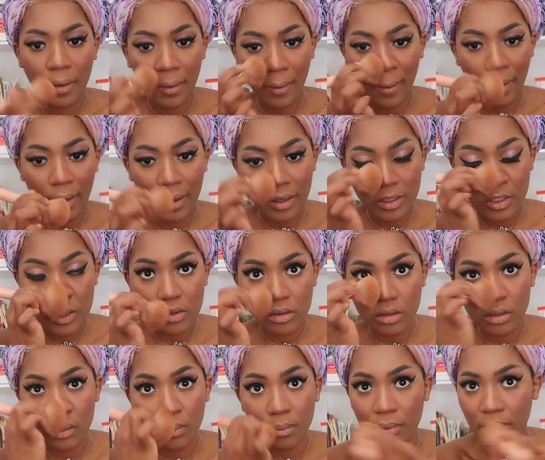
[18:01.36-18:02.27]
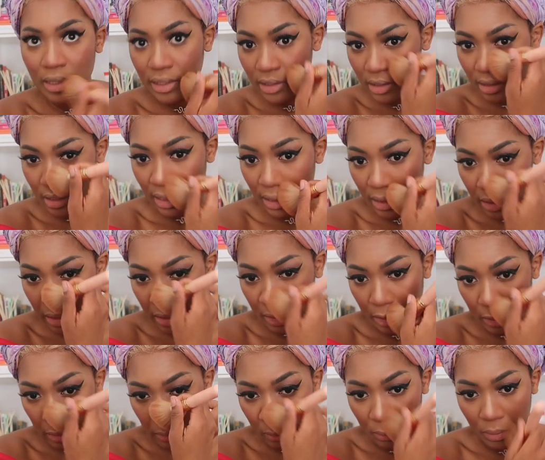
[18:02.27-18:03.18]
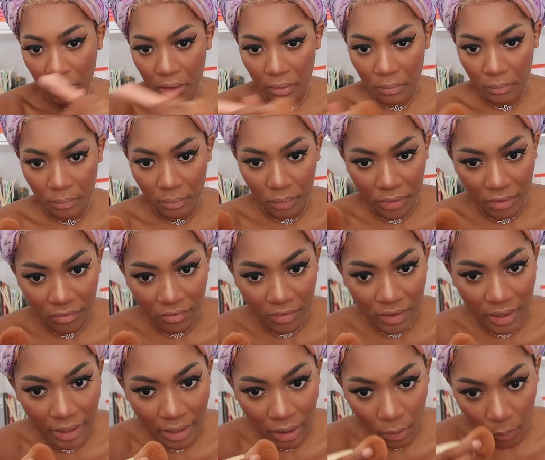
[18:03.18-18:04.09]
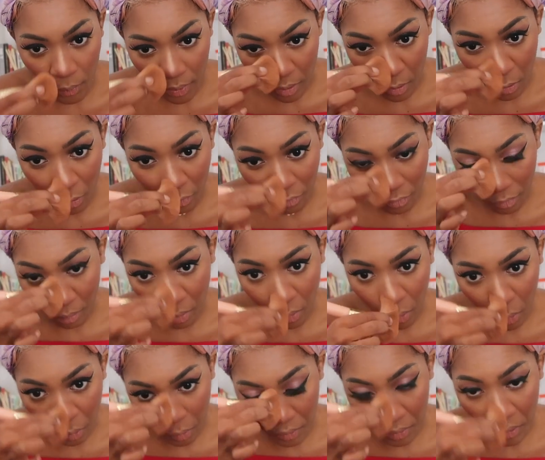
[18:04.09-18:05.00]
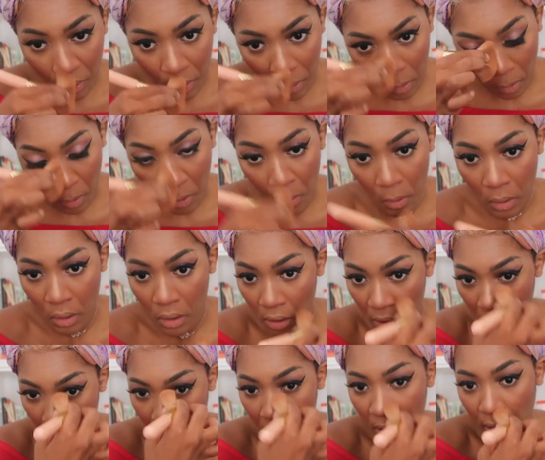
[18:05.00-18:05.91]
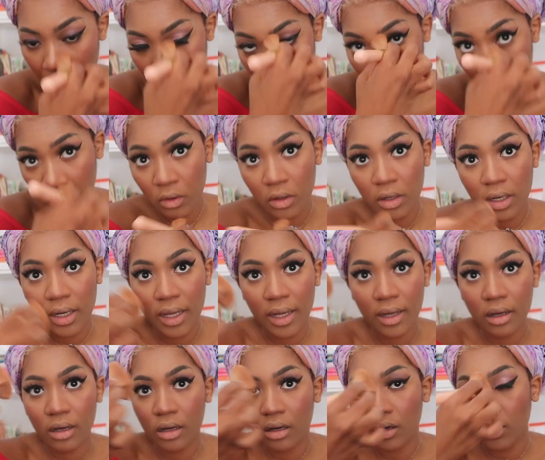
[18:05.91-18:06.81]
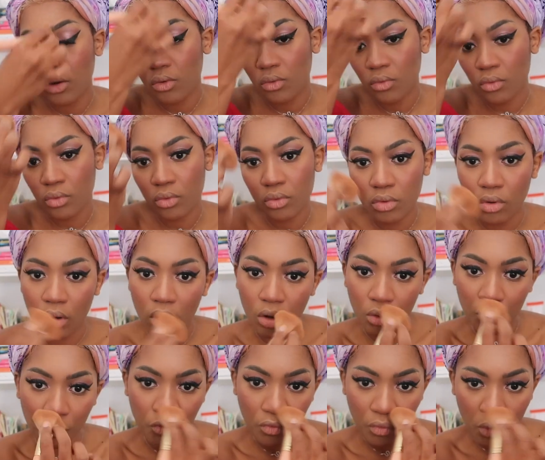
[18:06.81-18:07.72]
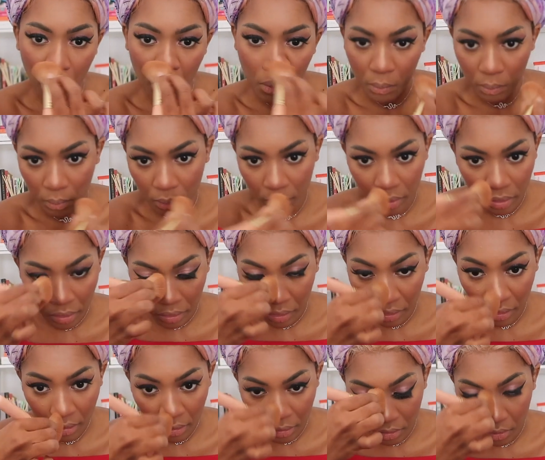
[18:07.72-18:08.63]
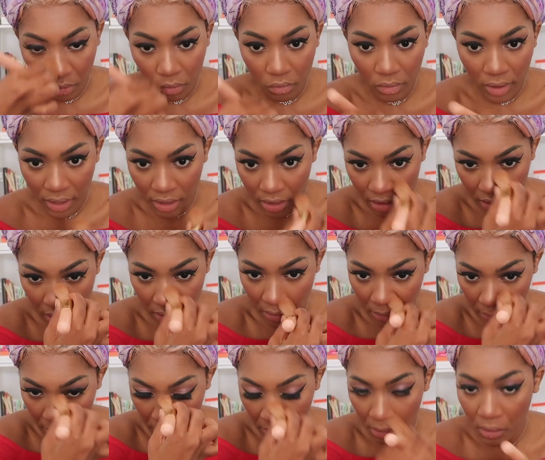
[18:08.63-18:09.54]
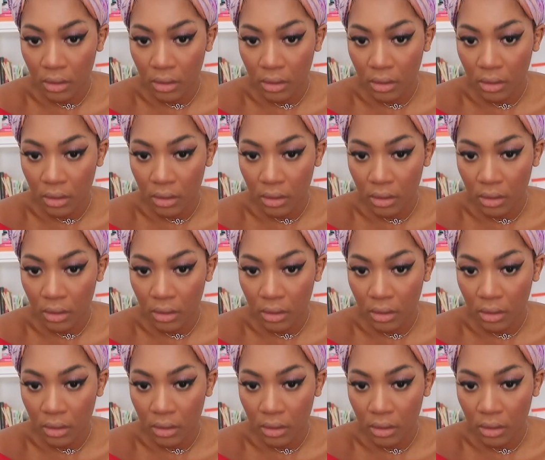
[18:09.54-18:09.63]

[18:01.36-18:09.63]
Okay, I just want to blend that a little bit. I feel like I went overboard. I look like Rudolph the reindeer.